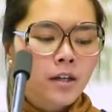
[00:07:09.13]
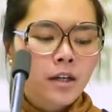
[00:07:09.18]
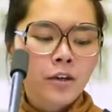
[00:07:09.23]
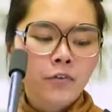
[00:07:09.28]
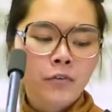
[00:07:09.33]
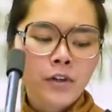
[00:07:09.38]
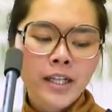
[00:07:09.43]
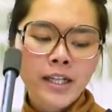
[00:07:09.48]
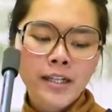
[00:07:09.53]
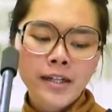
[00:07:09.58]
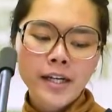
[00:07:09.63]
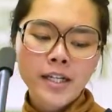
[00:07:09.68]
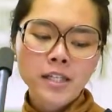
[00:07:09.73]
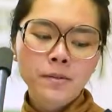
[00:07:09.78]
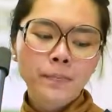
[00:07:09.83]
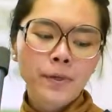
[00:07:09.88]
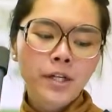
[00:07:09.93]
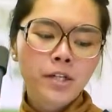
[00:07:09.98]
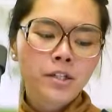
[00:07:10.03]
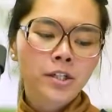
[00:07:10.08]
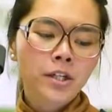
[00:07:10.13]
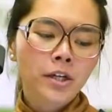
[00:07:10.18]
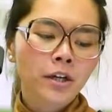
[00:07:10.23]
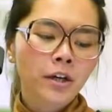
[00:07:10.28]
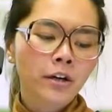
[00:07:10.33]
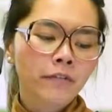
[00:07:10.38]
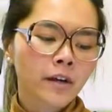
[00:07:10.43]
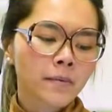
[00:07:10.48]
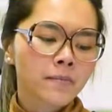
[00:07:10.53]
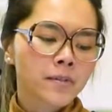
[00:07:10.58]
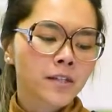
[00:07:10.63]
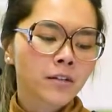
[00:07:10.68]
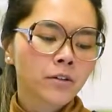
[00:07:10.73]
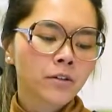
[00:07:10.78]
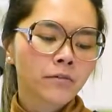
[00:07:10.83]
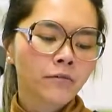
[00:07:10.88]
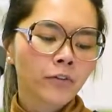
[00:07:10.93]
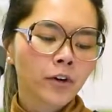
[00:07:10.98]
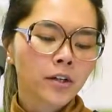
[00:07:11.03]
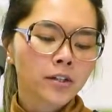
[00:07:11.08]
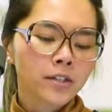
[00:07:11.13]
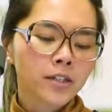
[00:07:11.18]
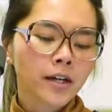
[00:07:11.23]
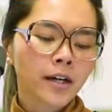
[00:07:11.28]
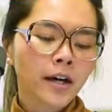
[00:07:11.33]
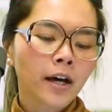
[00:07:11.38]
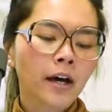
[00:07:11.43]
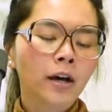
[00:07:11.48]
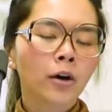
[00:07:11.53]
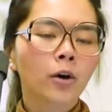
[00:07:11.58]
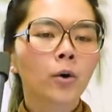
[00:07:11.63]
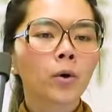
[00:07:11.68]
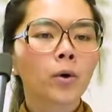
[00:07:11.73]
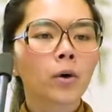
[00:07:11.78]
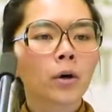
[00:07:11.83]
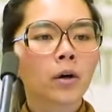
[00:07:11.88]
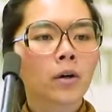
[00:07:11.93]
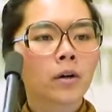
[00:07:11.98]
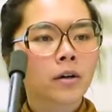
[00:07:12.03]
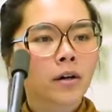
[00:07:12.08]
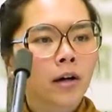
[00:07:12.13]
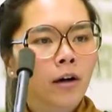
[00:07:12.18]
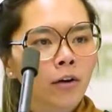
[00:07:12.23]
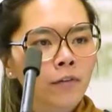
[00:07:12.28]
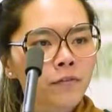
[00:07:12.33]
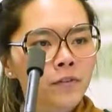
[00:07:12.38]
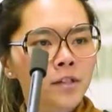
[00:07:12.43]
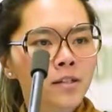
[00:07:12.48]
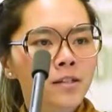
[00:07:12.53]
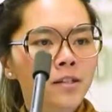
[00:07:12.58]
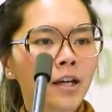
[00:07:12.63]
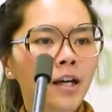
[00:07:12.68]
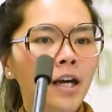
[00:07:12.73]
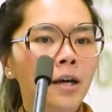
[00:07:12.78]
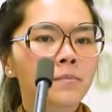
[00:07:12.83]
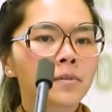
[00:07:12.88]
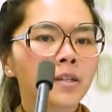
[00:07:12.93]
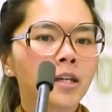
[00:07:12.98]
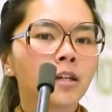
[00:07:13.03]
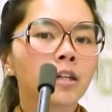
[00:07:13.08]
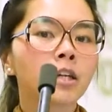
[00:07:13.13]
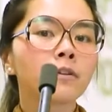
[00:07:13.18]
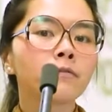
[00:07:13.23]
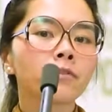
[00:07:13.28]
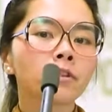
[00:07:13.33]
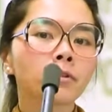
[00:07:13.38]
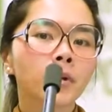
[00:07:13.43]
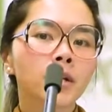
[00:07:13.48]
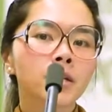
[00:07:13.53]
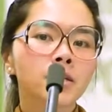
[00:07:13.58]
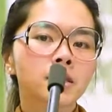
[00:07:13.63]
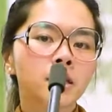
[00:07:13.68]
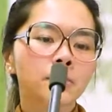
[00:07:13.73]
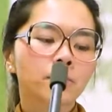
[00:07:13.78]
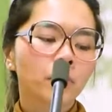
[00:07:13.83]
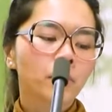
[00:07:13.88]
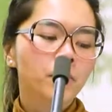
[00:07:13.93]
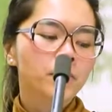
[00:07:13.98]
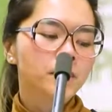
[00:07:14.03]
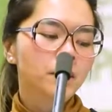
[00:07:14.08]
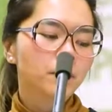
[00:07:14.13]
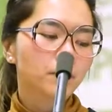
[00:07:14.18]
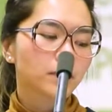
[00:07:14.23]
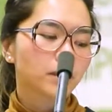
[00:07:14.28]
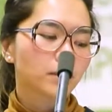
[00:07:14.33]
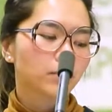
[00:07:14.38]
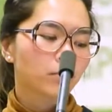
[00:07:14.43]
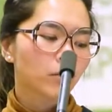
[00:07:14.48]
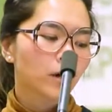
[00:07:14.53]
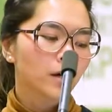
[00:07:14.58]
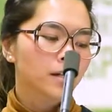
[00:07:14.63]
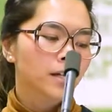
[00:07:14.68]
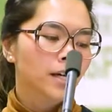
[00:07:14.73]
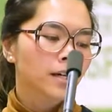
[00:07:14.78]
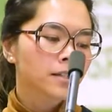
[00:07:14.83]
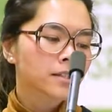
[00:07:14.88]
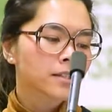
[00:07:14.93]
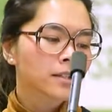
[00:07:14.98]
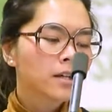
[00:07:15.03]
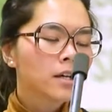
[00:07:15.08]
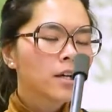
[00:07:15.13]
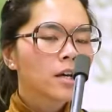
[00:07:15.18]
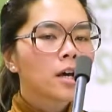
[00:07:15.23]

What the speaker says: A really nice picture of Absolute Vodka, or oftentimes an influencer posing with the product.